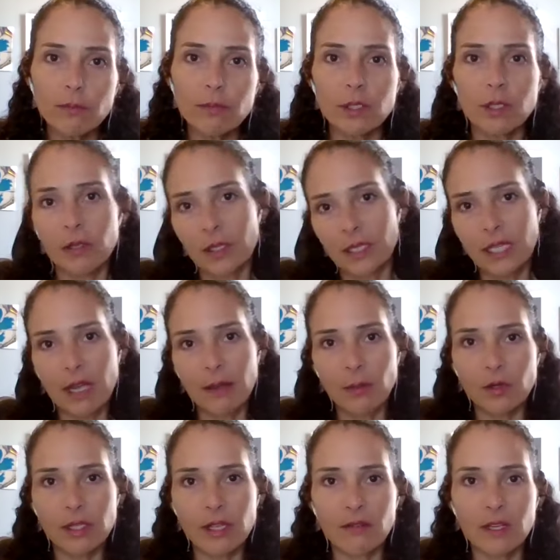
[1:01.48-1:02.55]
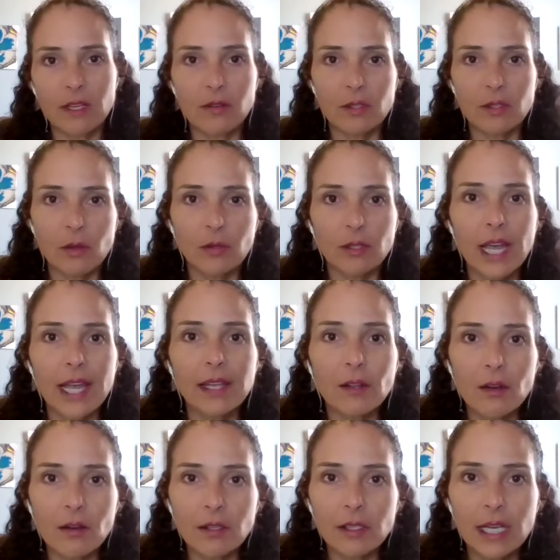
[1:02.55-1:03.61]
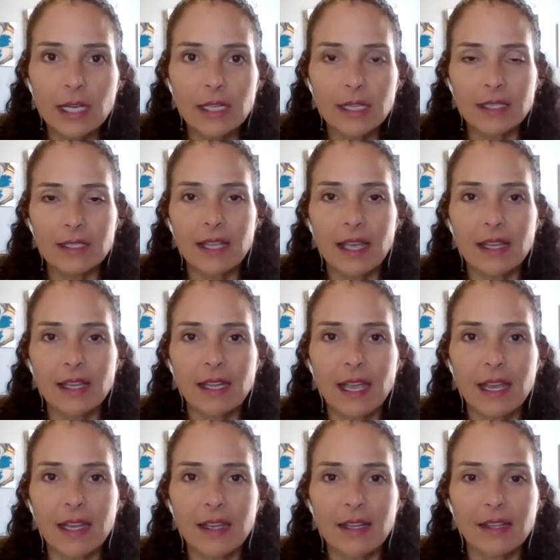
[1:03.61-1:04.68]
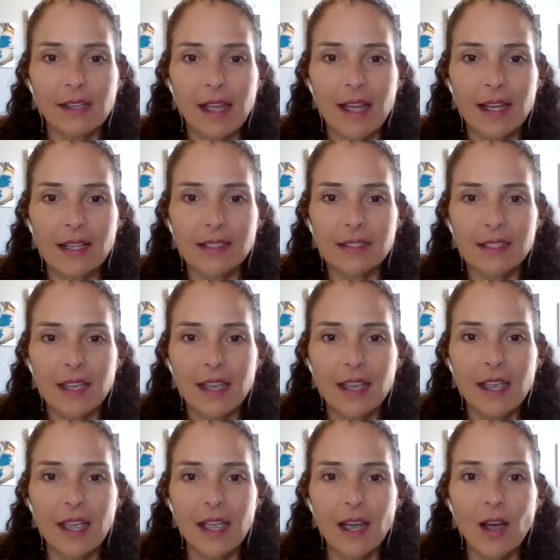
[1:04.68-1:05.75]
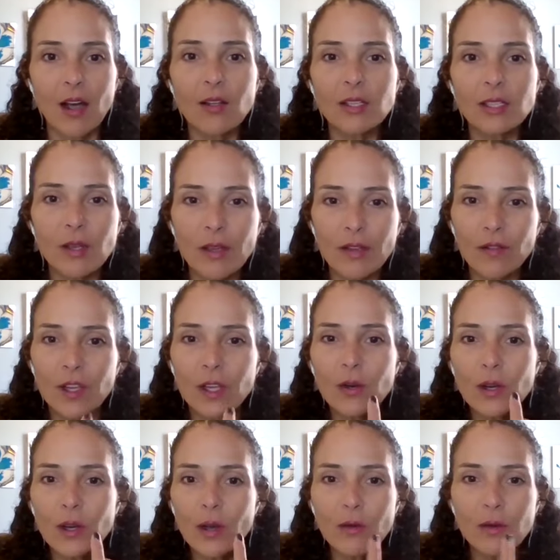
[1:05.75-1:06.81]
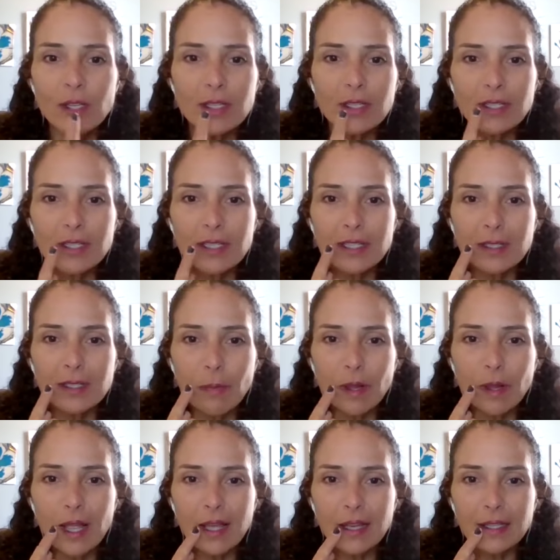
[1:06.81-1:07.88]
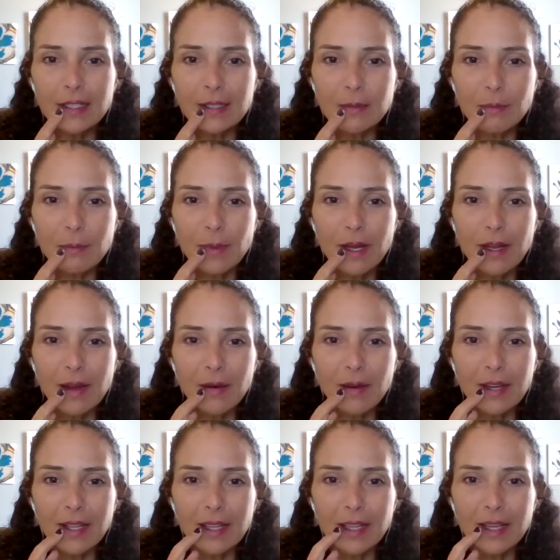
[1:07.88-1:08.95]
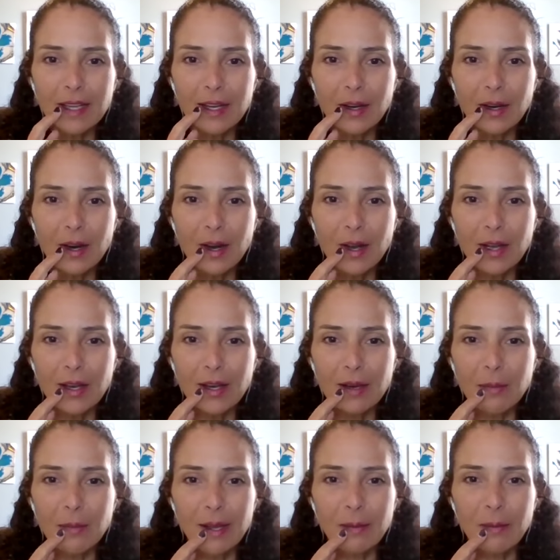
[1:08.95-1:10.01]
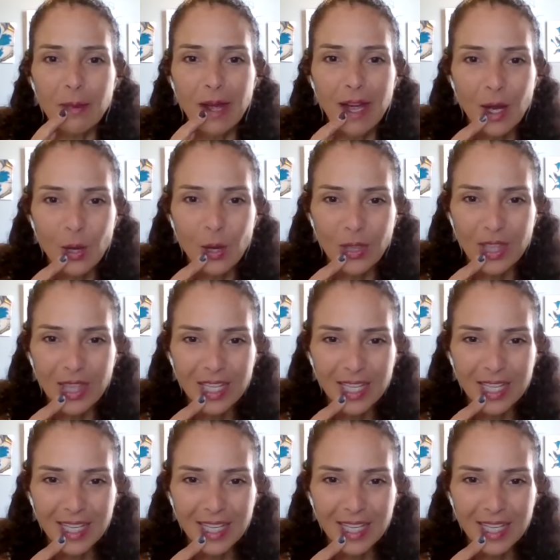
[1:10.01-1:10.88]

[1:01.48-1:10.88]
womb to the time you're 7 years old. I learned that in a psyche class. Also, if you notice this black spot right there on my mouth,